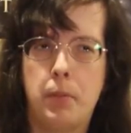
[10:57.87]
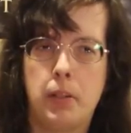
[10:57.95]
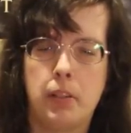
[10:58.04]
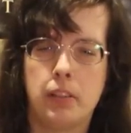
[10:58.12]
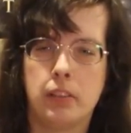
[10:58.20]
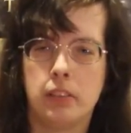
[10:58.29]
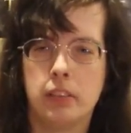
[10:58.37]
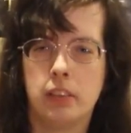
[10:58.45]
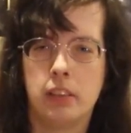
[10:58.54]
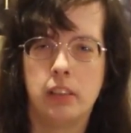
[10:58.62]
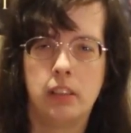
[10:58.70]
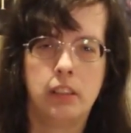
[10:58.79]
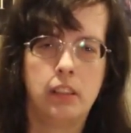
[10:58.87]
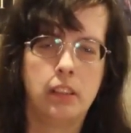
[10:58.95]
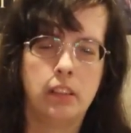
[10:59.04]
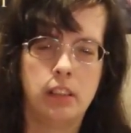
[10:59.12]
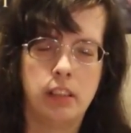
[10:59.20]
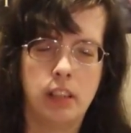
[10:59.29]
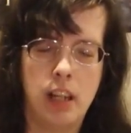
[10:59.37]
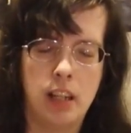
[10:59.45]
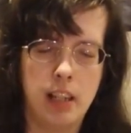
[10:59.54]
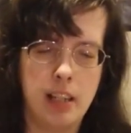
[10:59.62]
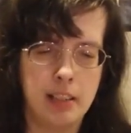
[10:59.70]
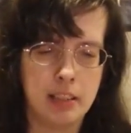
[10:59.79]
portaled to
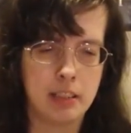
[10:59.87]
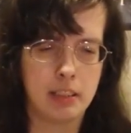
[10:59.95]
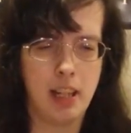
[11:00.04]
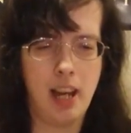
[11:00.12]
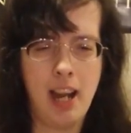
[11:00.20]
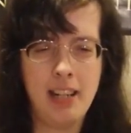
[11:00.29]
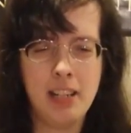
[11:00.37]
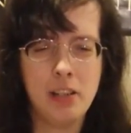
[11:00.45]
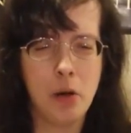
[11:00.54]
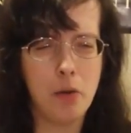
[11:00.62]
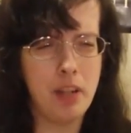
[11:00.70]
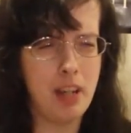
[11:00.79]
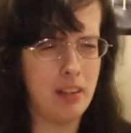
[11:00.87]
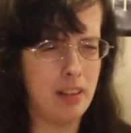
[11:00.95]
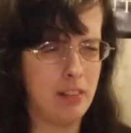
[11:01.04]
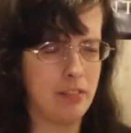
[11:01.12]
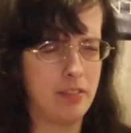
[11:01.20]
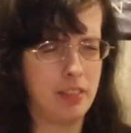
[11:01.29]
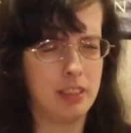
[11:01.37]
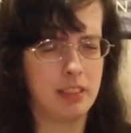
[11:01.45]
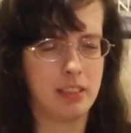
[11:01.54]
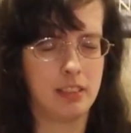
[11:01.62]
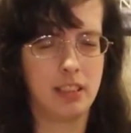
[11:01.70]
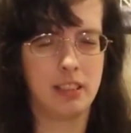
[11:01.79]
LA. This is I didn't know that at
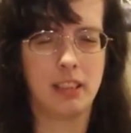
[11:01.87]
first